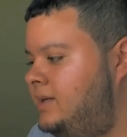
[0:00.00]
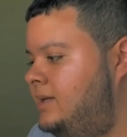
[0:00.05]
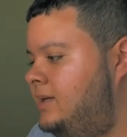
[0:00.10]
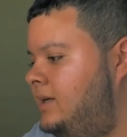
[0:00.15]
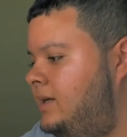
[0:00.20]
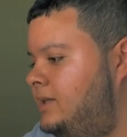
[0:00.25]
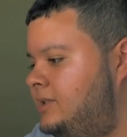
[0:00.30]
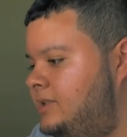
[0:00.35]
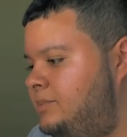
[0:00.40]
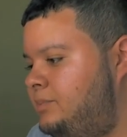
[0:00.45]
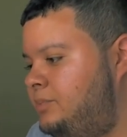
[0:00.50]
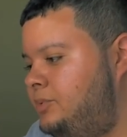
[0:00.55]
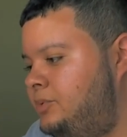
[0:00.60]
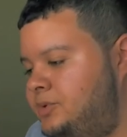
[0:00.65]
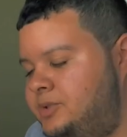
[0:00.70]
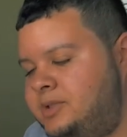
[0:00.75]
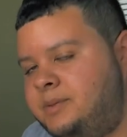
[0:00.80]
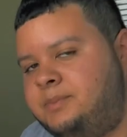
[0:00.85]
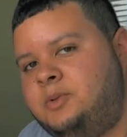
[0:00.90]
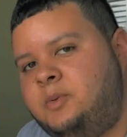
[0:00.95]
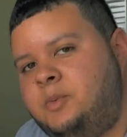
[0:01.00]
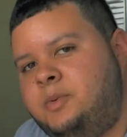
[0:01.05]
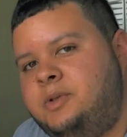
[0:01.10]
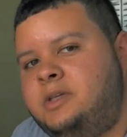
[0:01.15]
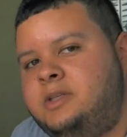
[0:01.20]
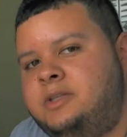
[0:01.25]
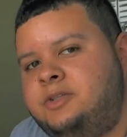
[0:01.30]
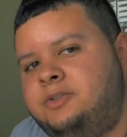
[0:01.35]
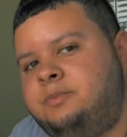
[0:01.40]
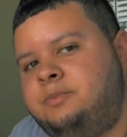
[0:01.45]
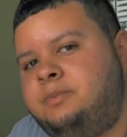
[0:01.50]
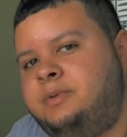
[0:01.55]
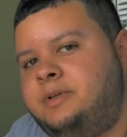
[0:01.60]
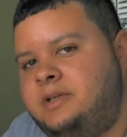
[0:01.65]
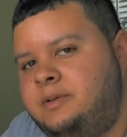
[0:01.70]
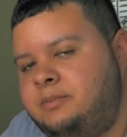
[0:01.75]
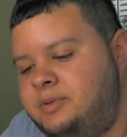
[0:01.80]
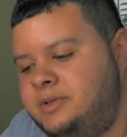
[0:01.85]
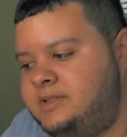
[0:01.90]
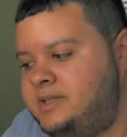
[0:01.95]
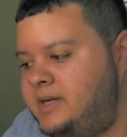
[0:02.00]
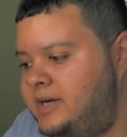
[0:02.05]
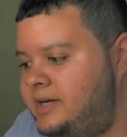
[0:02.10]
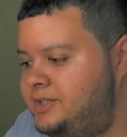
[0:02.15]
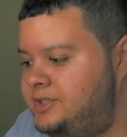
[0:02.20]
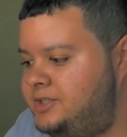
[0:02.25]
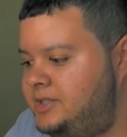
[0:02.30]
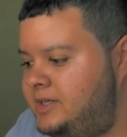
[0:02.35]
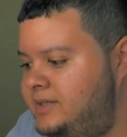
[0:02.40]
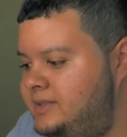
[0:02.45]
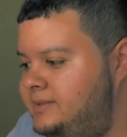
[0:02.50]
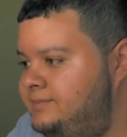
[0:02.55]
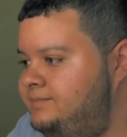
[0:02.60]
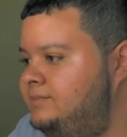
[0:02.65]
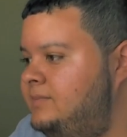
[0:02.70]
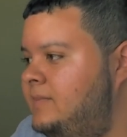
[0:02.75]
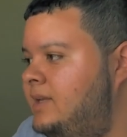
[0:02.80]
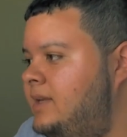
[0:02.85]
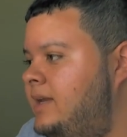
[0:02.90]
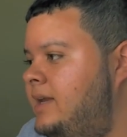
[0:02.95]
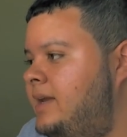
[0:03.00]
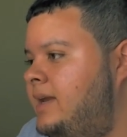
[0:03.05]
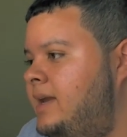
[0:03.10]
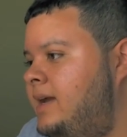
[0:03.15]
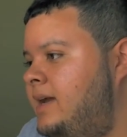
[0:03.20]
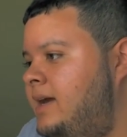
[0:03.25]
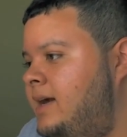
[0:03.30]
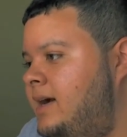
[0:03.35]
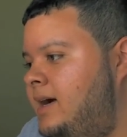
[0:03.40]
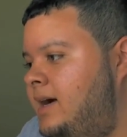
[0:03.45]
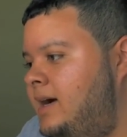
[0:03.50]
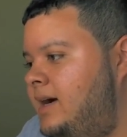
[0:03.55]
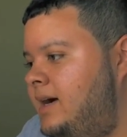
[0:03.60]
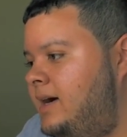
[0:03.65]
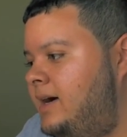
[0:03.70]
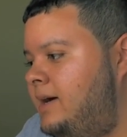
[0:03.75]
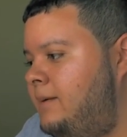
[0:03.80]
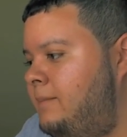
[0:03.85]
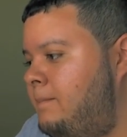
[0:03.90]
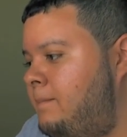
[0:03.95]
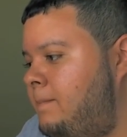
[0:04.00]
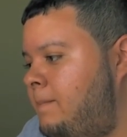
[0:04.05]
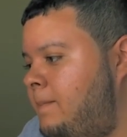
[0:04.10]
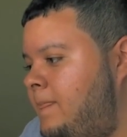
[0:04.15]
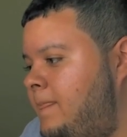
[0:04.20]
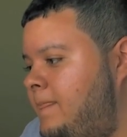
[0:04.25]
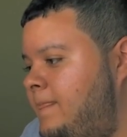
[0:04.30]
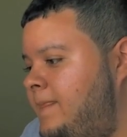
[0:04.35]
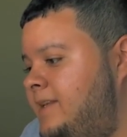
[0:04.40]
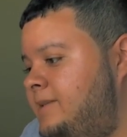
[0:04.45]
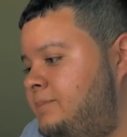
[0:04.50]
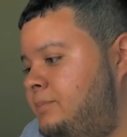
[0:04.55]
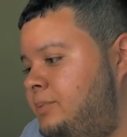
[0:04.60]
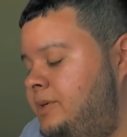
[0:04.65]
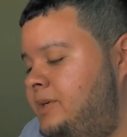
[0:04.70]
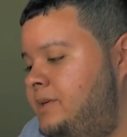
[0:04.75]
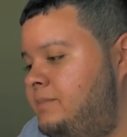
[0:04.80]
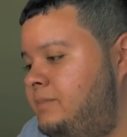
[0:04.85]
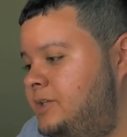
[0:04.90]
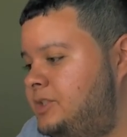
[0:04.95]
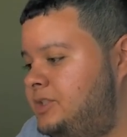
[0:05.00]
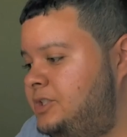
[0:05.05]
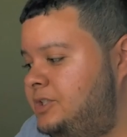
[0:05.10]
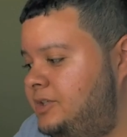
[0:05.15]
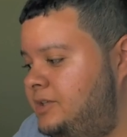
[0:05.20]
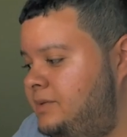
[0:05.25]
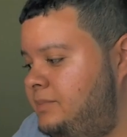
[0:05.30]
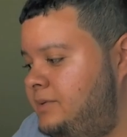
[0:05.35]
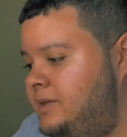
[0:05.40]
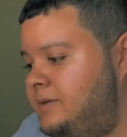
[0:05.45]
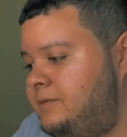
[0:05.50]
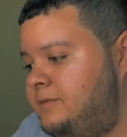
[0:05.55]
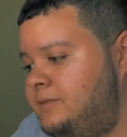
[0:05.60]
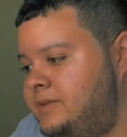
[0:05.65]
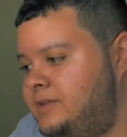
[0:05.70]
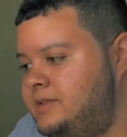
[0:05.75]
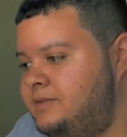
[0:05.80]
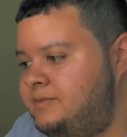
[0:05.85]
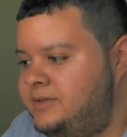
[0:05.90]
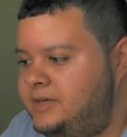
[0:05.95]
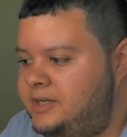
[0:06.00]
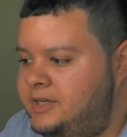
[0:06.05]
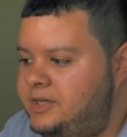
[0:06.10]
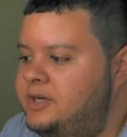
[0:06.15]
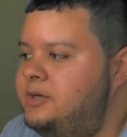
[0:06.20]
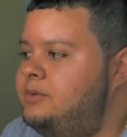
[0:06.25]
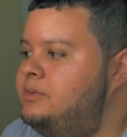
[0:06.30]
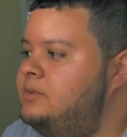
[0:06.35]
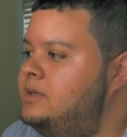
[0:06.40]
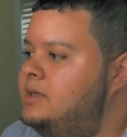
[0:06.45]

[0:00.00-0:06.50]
spruce up the wheel a little bit and put tire shine. And that's pretty much gonna be it for this video.